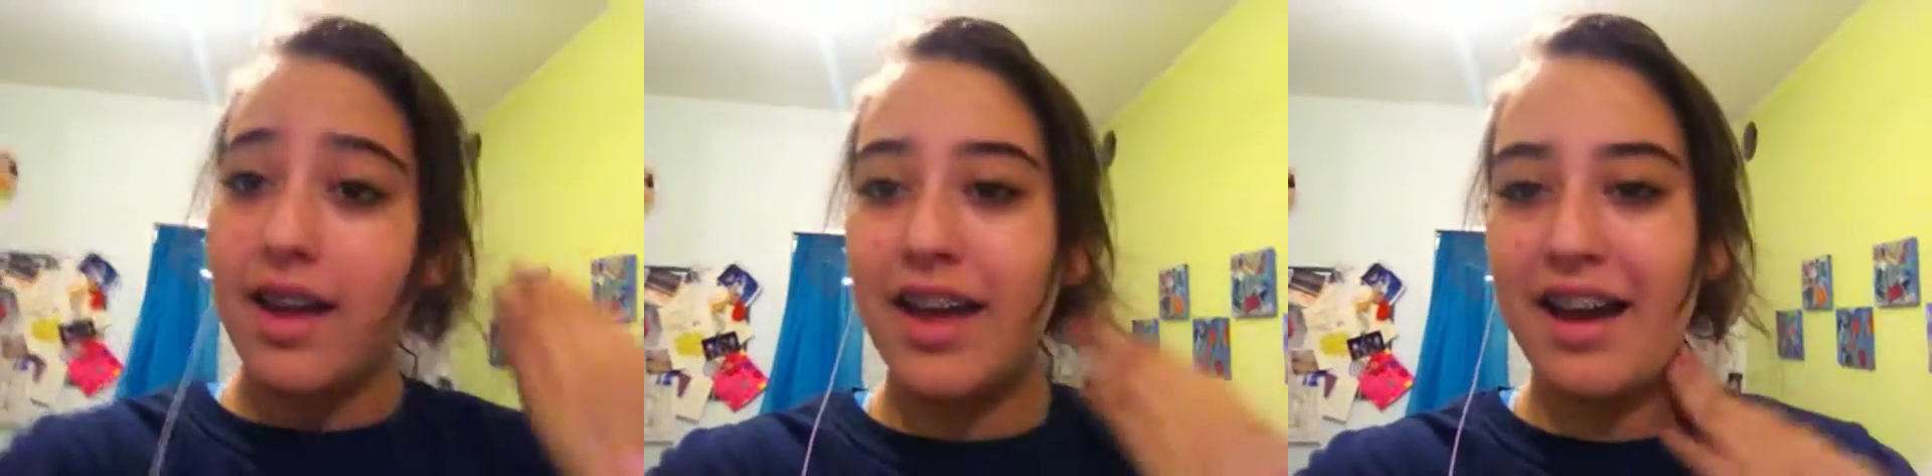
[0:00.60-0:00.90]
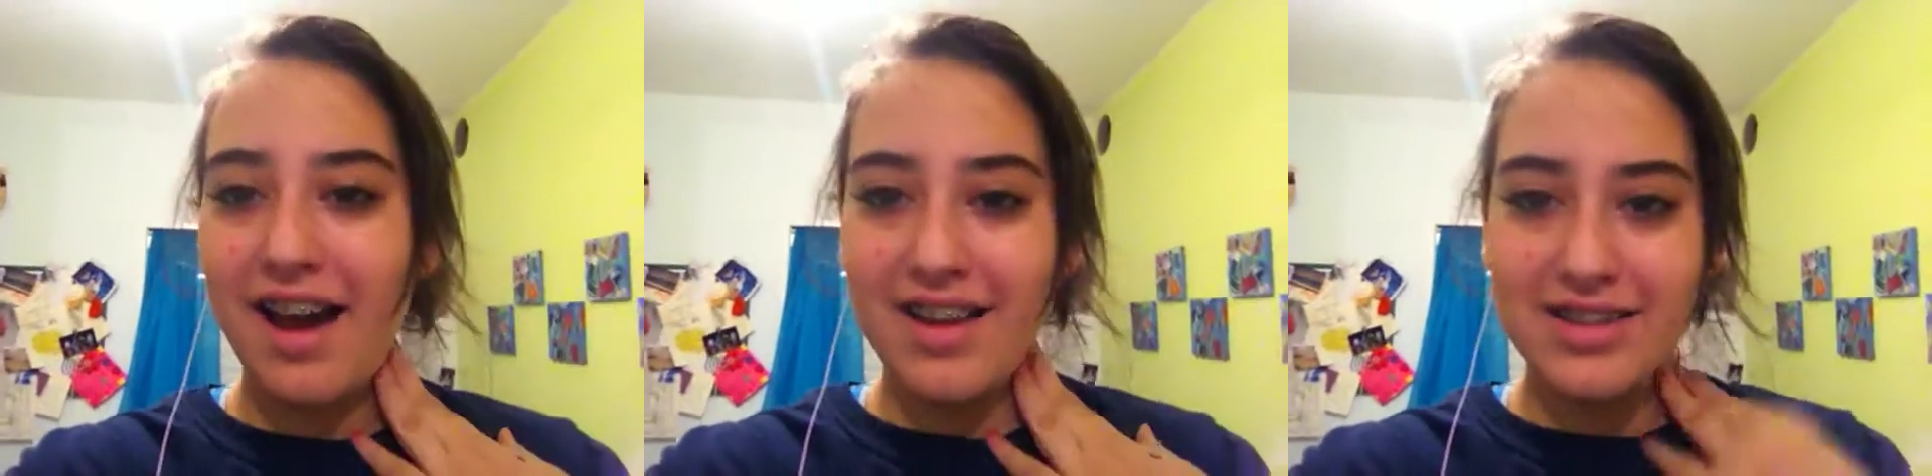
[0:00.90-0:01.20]

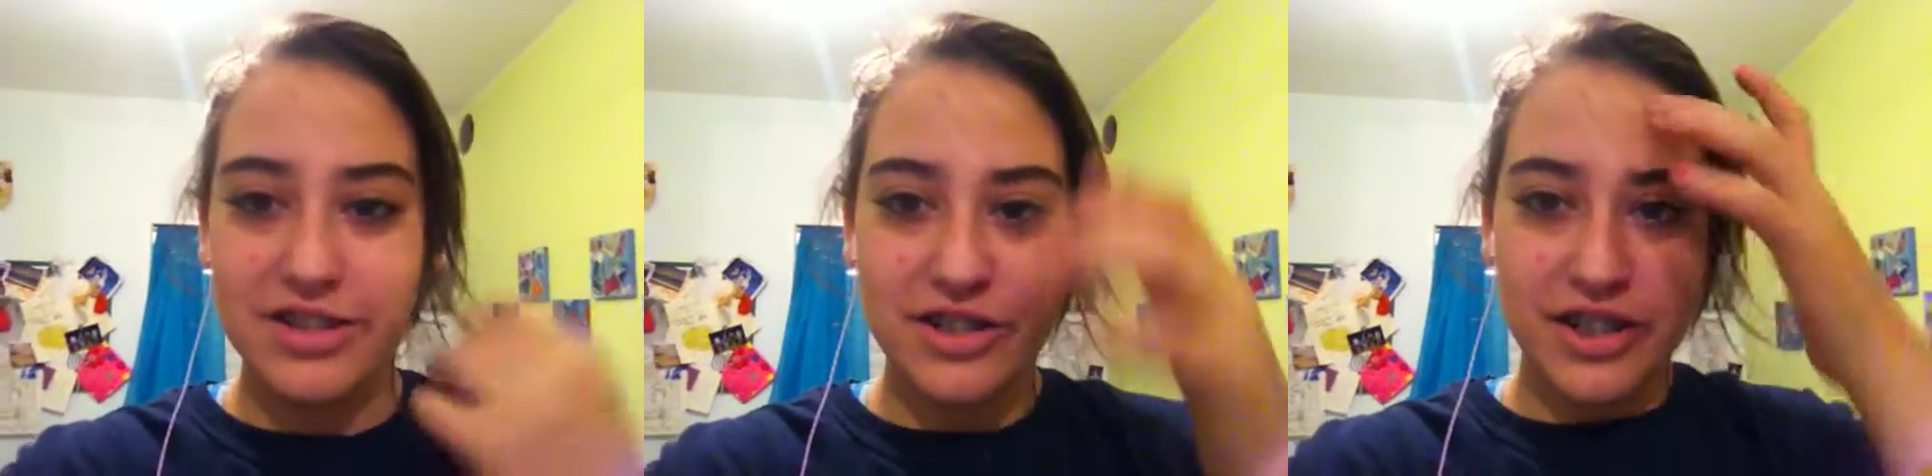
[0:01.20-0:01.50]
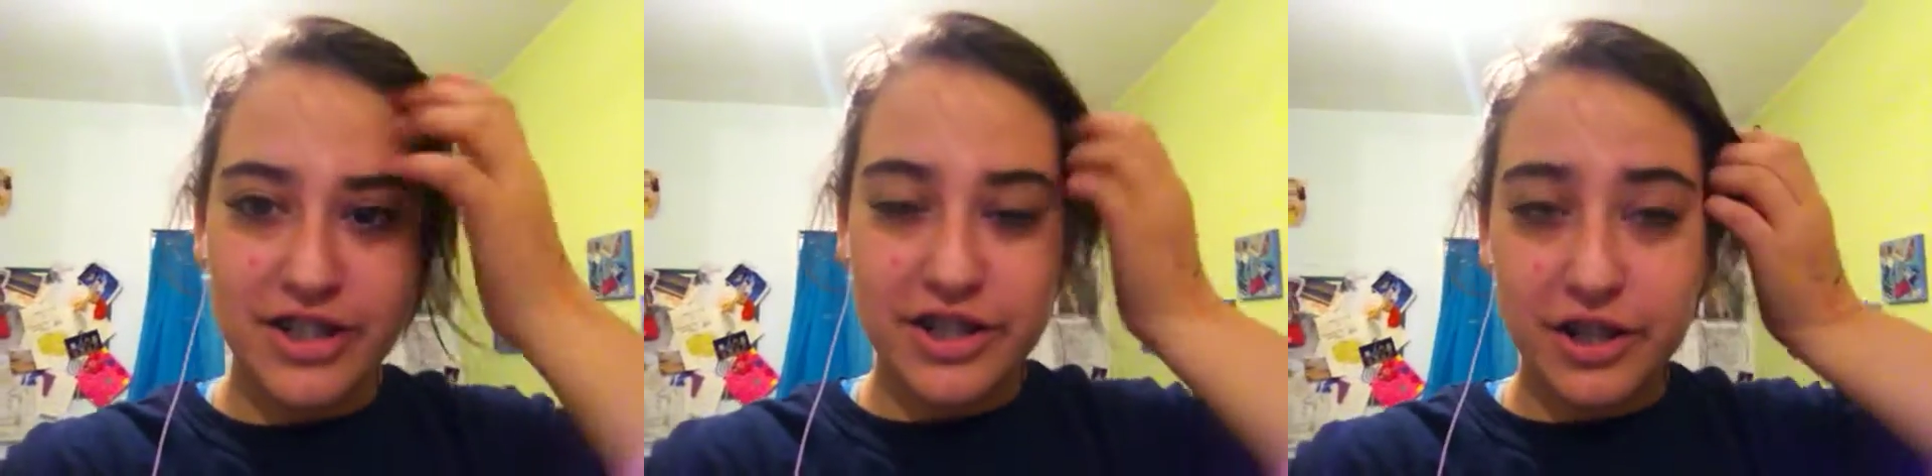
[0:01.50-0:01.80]
Hey guys, it's
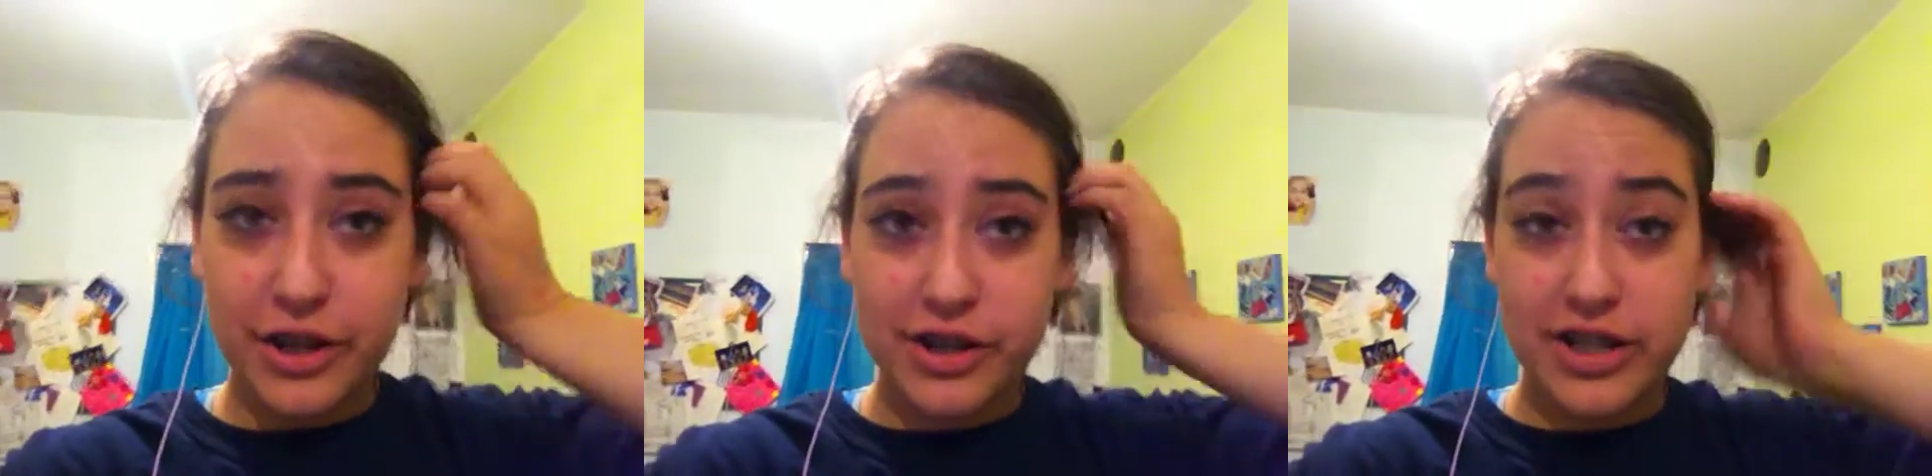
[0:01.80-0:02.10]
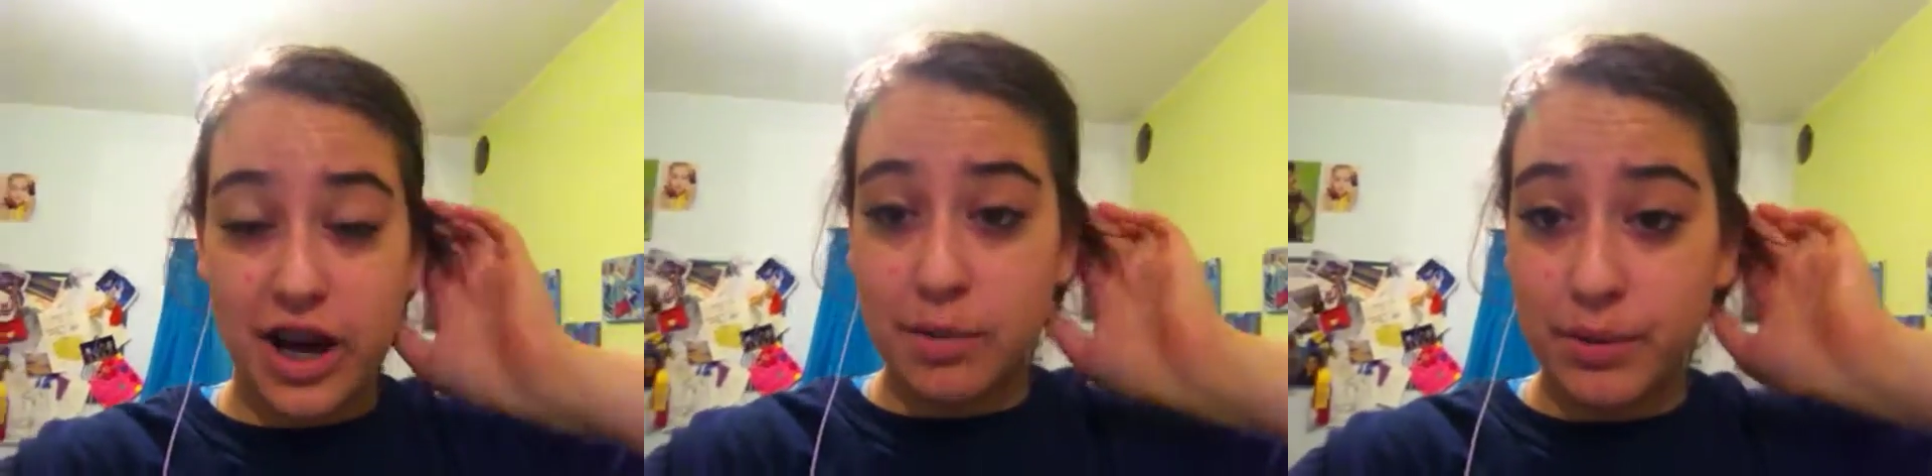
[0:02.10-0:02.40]
Gigi looking
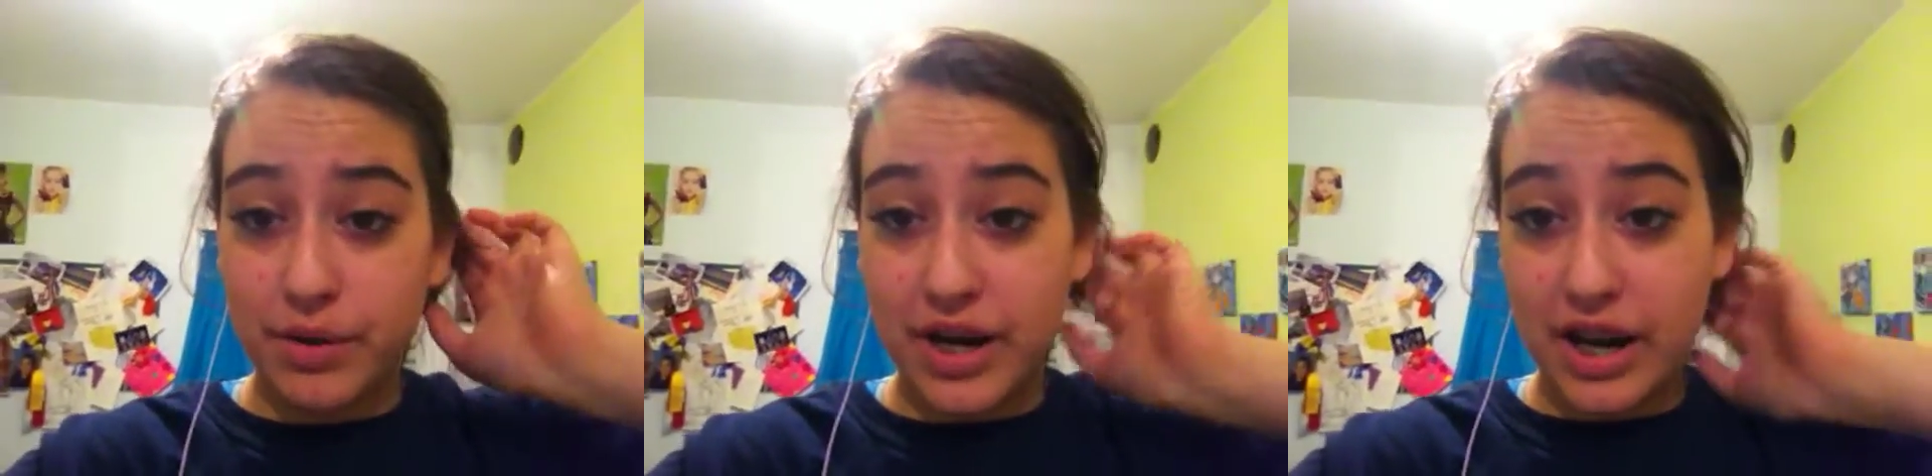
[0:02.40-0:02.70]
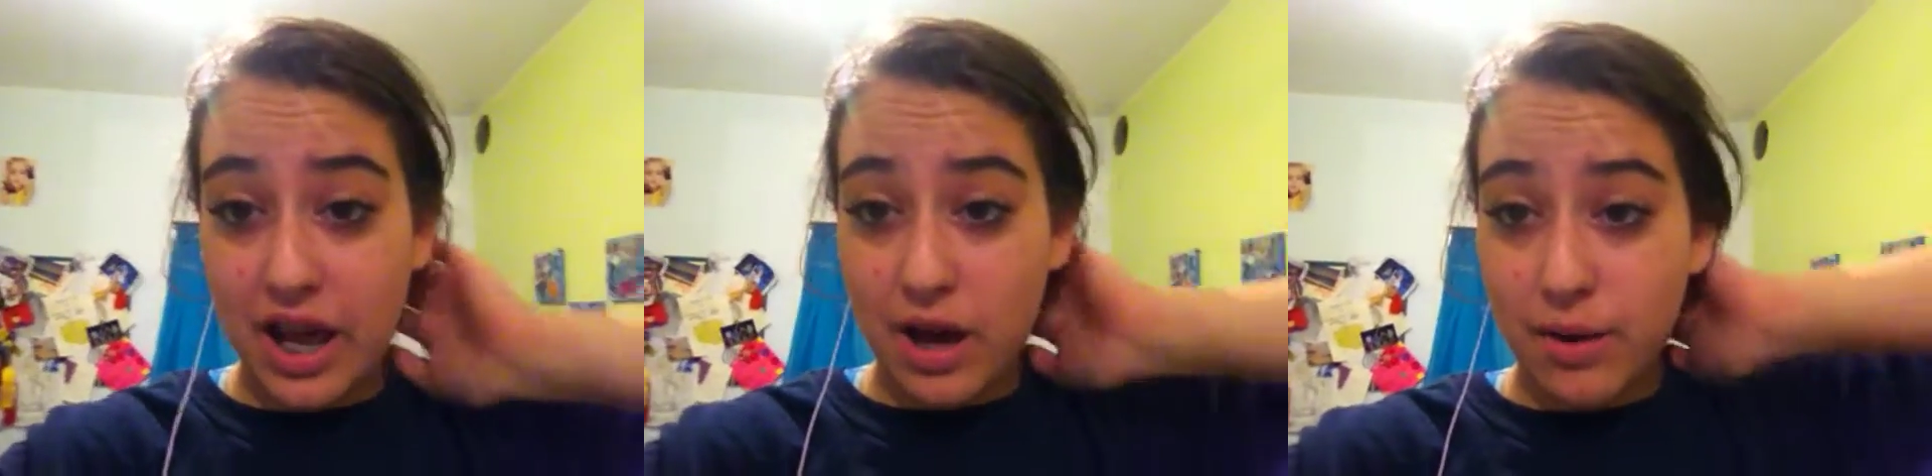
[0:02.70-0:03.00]
terrible right
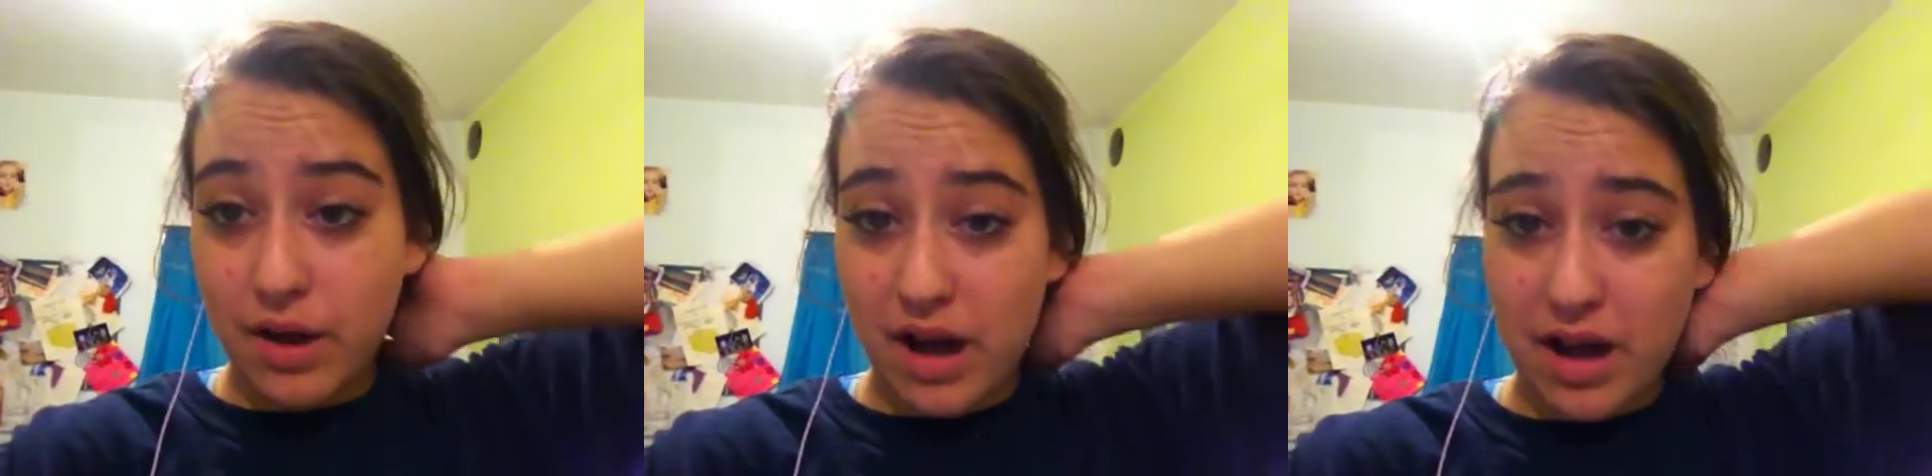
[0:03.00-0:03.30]
now.